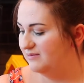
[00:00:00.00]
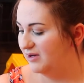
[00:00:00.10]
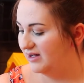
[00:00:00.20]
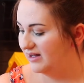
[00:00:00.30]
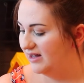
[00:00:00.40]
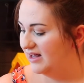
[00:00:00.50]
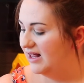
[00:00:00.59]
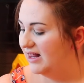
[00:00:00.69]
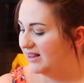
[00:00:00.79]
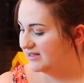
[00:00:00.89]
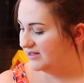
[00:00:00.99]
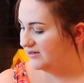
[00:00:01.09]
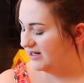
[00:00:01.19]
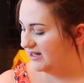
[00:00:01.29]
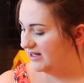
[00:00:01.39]
But let's go
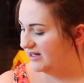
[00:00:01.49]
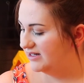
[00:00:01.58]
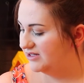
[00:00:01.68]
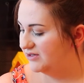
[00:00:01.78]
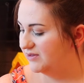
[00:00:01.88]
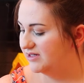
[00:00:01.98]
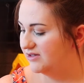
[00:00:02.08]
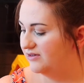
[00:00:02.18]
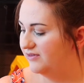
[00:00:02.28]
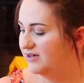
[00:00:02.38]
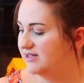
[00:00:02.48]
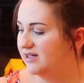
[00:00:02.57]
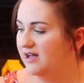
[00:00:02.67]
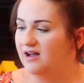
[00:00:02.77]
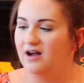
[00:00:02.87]
ahead and get into it. So the first
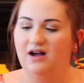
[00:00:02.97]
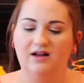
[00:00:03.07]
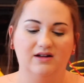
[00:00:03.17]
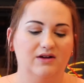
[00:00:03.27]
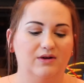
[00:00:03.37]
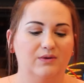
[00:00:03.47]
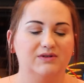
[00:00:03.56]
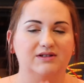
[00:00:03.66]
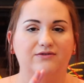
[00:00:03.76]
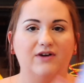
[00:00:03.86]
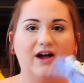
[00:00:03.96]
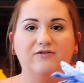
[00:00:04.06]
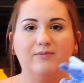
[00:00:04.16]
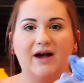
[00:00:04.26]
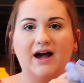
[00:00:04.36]
thing I got was a
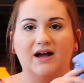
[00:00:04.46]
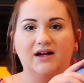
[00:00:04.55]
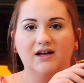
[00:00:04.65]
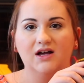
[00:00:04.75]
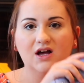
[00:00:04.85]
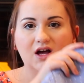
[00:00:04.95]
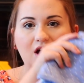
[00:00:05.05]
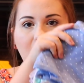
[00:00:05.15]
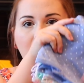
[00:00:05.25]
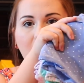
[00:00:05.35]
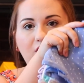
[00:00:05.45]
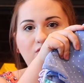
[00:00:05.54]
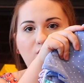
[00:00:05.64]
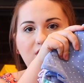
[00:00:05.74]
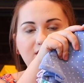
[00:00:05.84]
5-pack
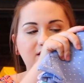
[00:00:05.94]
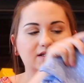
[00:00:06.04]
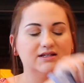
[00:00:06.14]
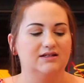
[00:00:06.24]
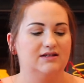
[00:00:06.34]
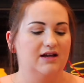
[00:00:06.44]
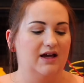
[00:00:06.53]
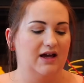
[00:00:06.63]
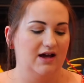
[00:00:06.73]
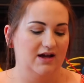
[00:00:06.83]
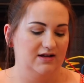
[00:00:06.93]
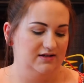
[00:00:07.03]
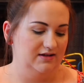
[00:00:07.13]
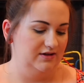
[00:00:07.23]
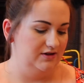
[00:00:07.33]
of onesies, and
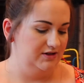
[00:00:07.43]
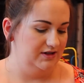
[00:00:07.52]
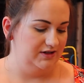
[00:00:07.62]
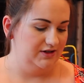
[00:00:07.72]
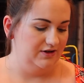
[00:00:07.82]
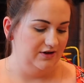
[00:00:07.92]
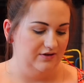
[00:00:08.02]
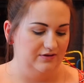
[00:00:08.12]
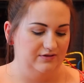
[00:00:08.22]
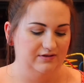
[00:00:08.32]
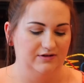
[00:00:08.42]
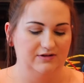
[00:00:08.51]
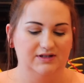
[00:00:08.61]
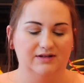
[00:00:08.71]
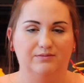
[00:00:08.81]
they're just, you know, your
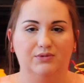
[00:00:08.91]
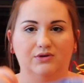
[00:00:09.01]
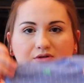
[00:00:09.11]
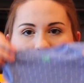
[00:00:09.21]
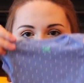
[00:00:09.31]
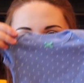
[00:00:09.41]
simple